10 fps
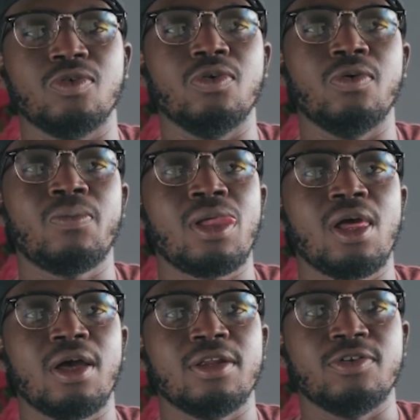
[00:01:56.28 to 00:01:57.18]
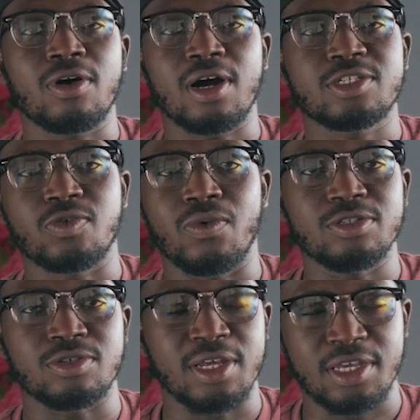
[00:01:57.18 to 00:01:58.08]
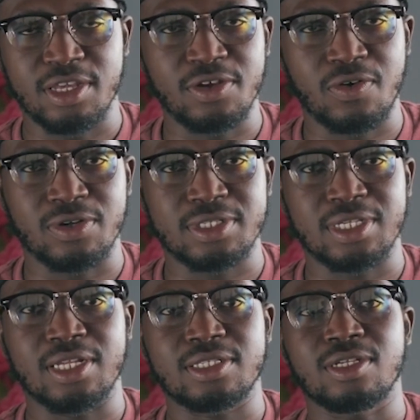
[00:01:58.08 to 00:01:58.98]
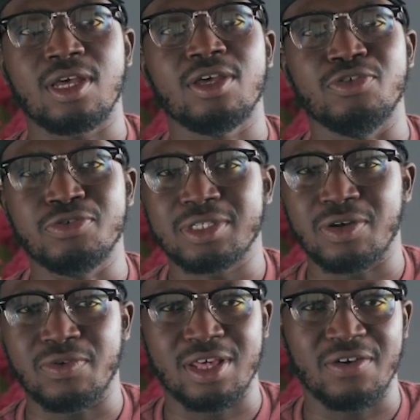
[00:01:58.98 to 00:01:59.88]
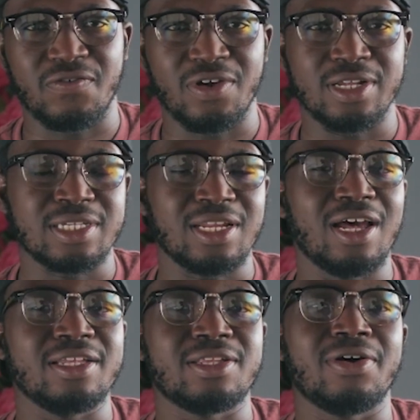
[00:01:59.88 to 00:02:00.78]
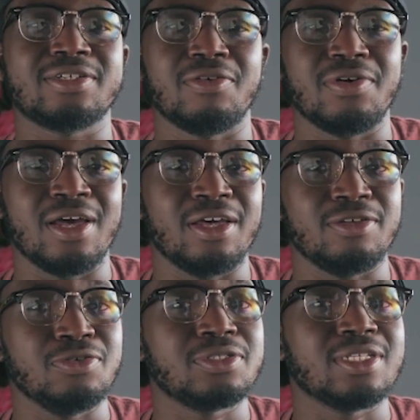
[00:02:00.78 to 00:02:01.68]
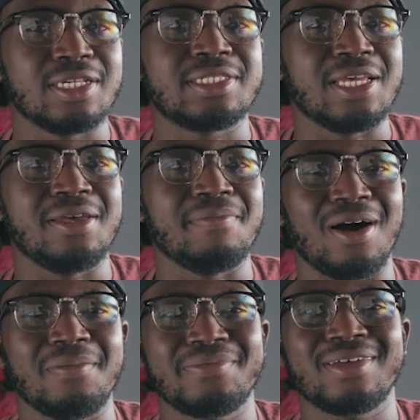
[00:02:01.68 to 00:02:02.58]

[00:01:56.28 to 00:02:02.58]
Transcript: So Dorcas went to the Kiddie concert, used it with her friends, and I interacted with her using the same app.